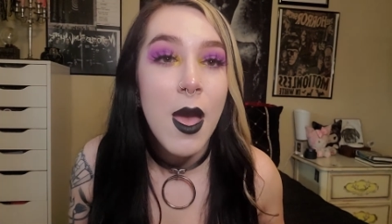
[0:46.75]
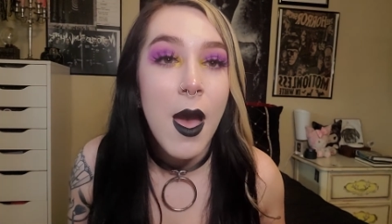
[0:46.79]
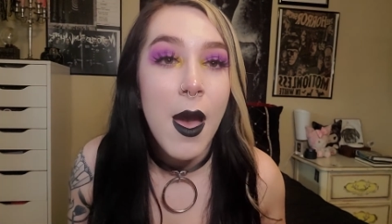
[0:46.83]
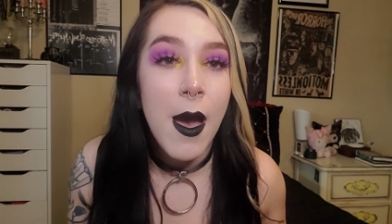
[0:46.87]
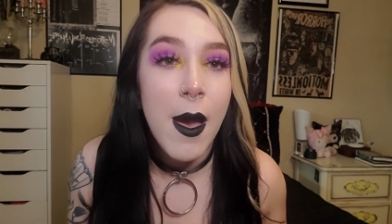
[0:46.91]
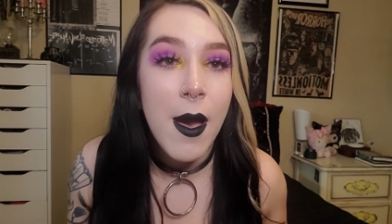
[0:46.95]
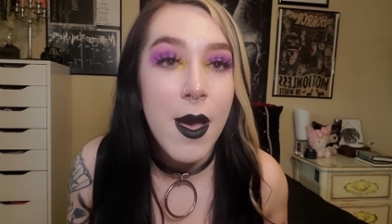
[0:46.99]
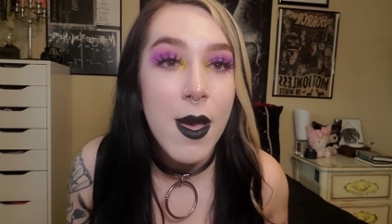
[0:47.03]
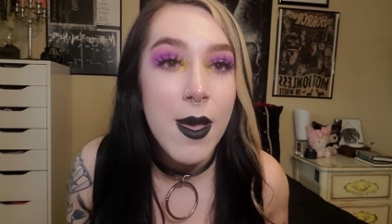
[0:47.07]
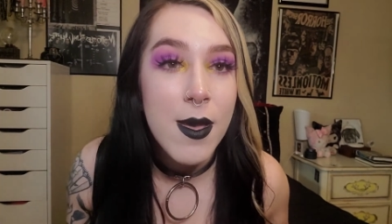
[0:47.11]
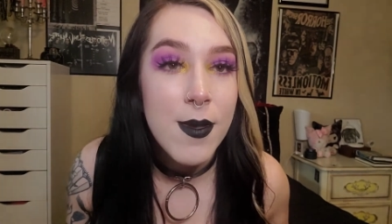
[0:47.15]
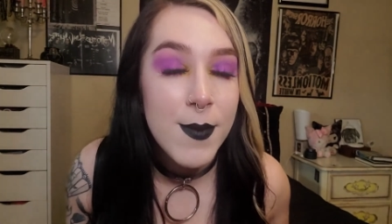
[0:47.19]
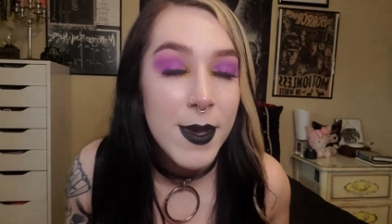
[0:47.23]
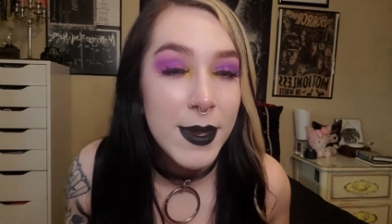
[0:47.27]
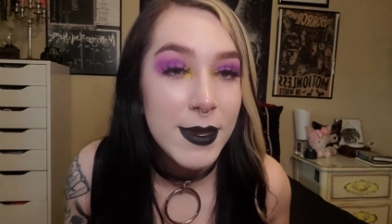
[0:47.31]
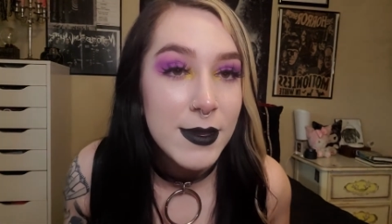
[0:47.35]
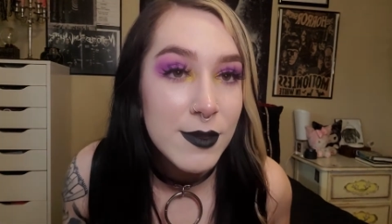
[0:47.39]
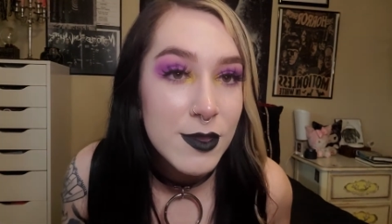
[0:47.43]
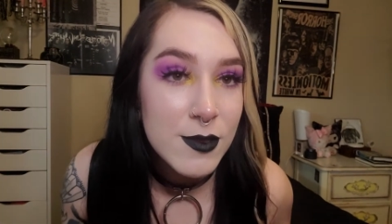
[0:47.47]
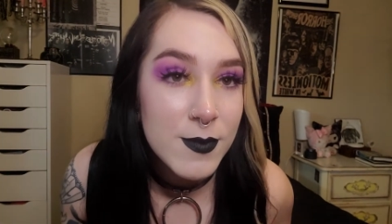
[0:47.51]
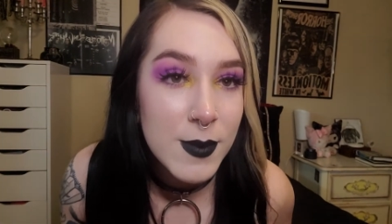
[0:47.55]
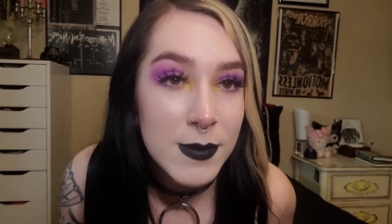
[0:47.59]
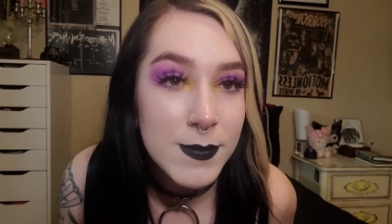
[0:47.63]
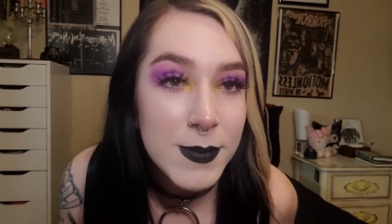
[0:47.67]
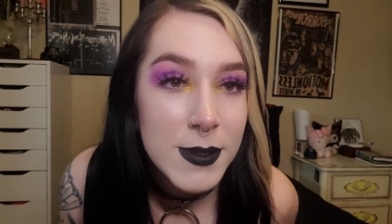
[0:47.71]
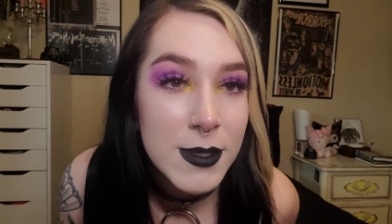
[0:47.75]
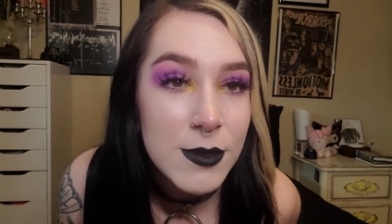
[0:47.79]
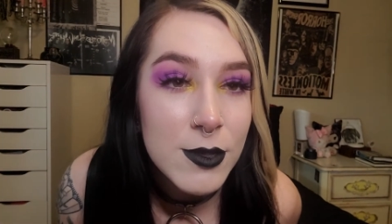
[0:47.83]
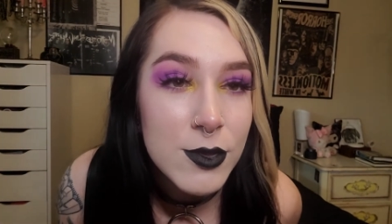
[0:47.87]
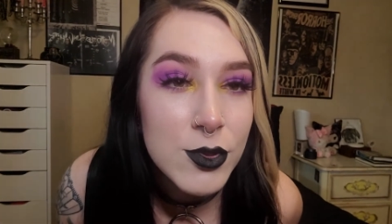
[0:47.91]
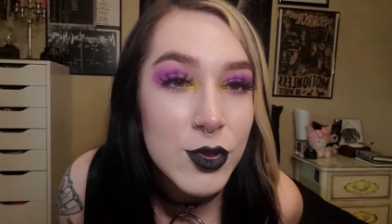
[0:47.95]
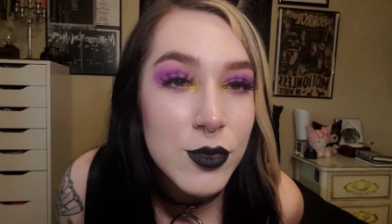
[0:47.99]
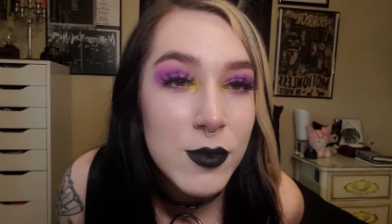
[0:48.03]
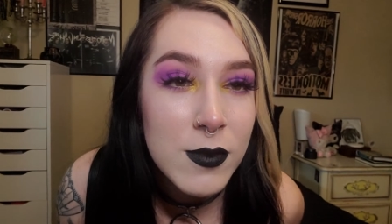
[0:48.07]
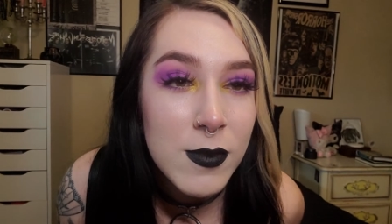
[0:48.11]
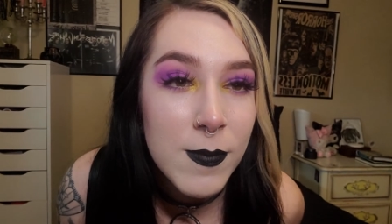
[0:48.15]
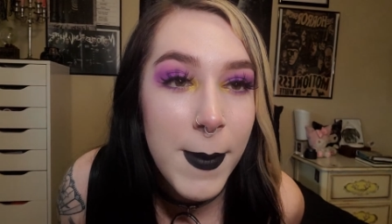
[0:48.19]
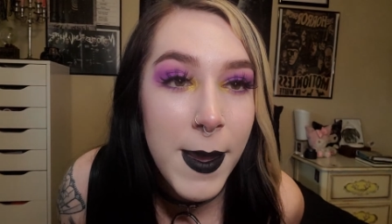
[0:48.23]
Um, I used my
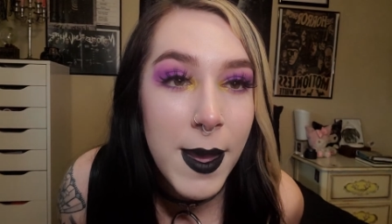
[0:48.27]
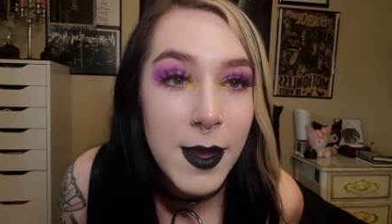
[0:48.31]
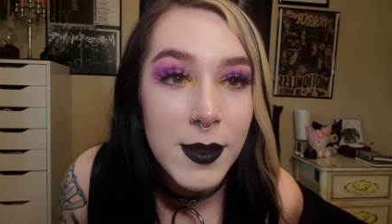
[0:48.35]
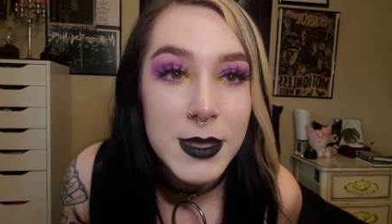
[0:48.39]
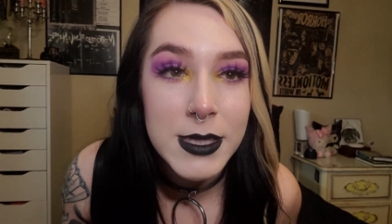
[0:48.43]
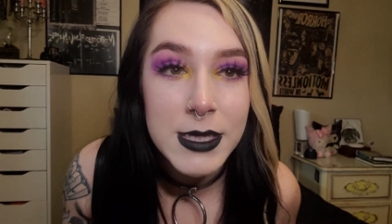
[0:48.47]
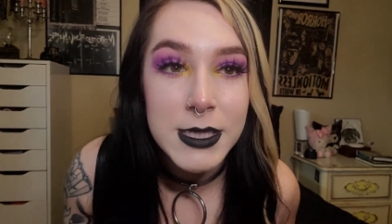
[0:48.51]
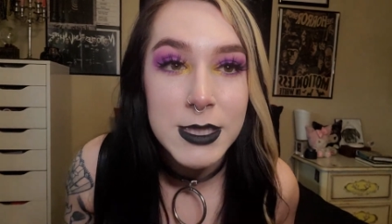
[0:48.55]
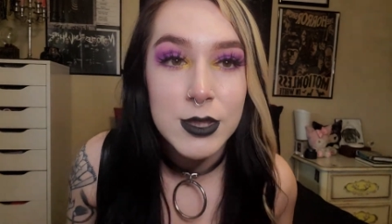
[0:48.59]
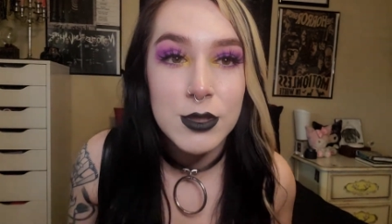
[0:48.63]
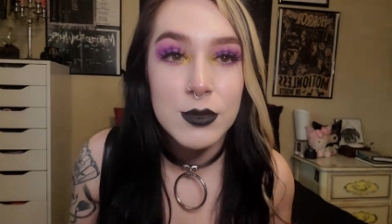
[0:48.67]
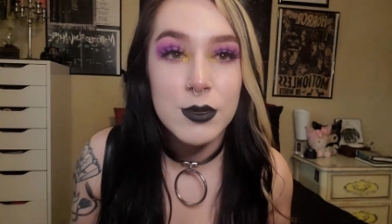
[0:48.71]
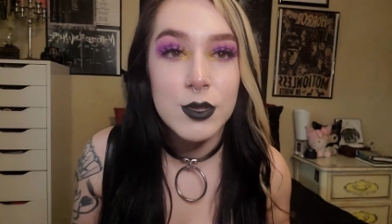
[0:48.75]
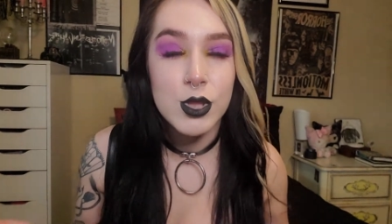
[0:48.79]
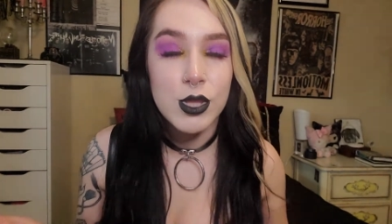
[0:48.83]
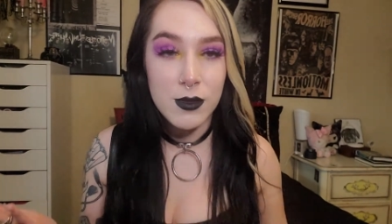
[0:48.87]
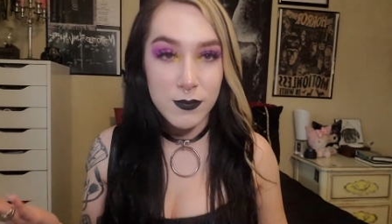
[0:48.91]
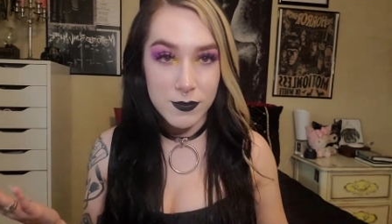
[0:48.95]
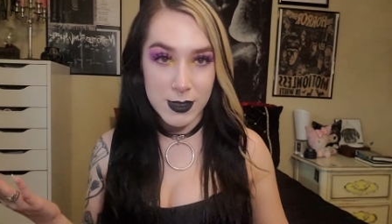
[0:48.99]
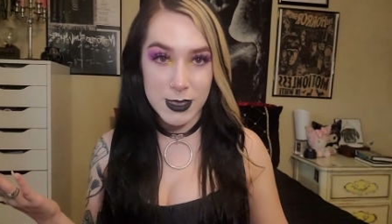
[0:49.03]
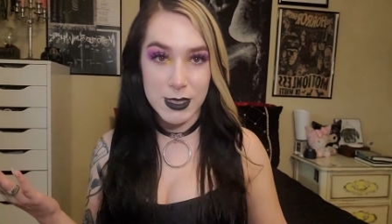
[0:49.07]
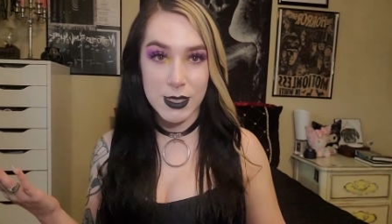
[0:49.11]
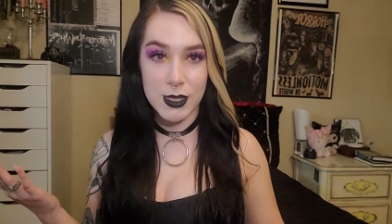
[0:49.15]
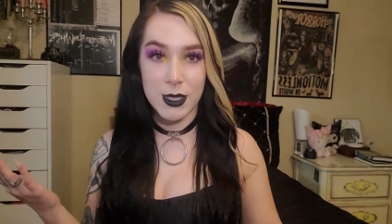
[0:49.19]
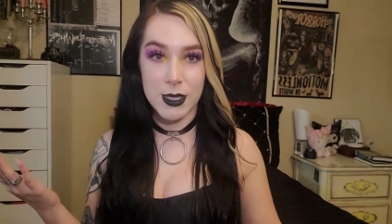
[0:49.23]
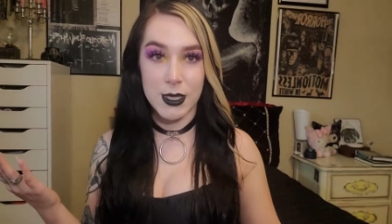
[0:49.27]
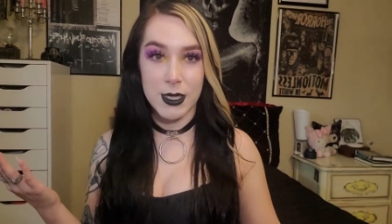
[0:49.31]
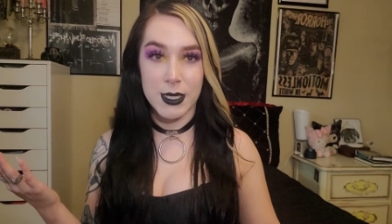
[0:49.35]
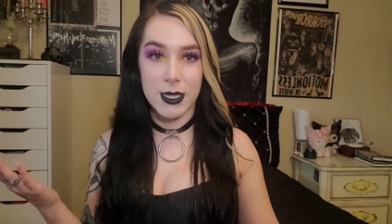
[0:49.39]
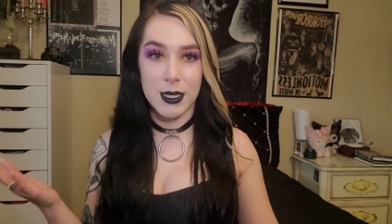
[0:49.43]
Beetlejuice palette to achieve this look.